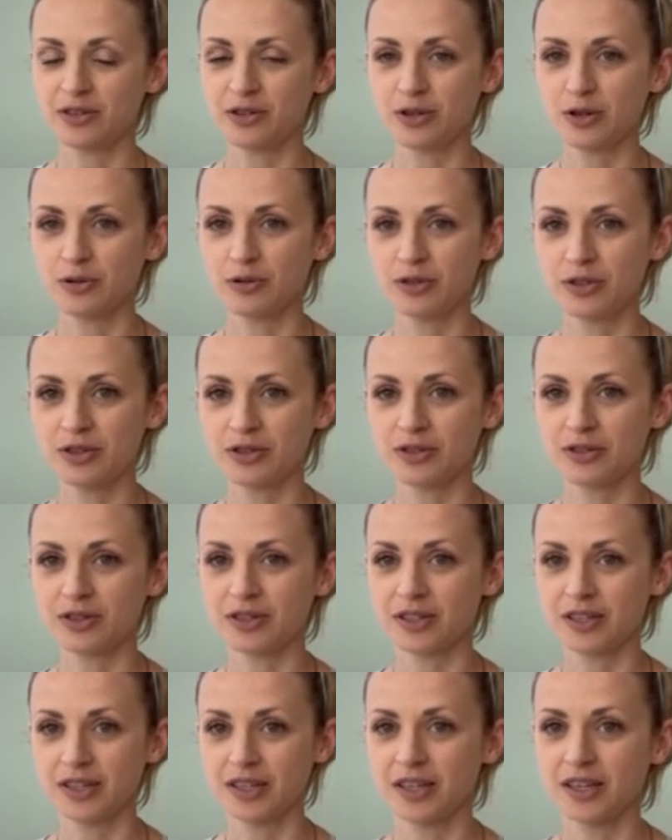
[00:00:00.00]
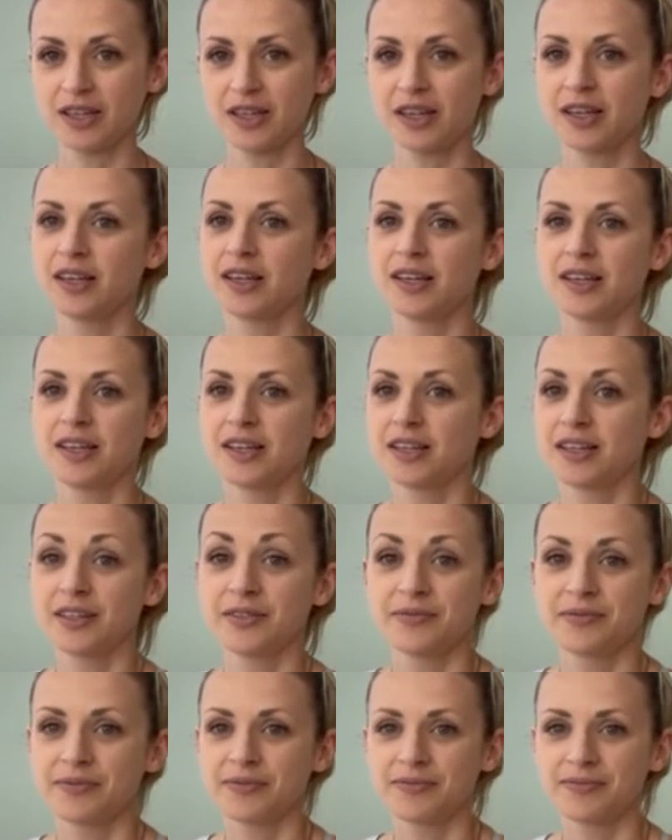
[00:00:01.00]
toast or
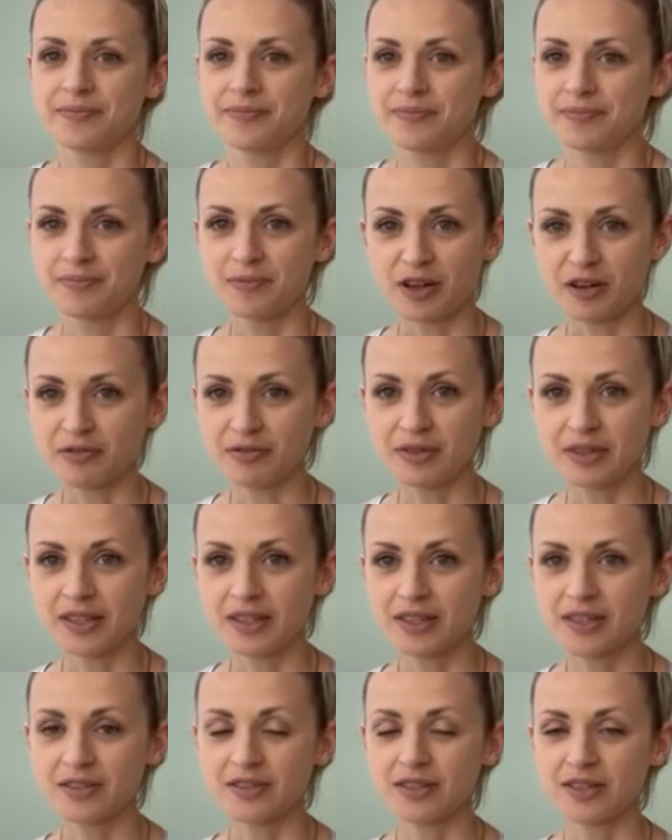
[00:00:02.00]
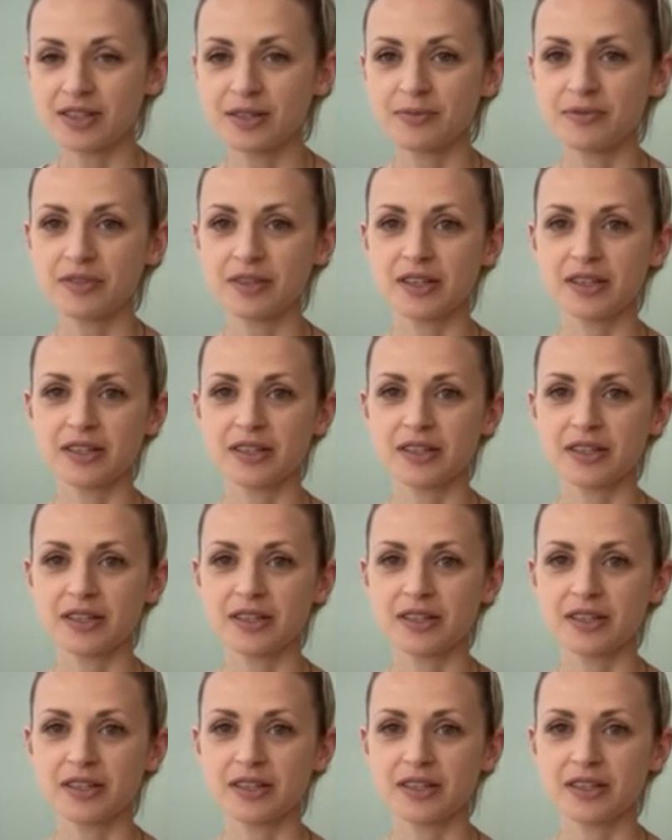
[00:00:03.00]
muffins or something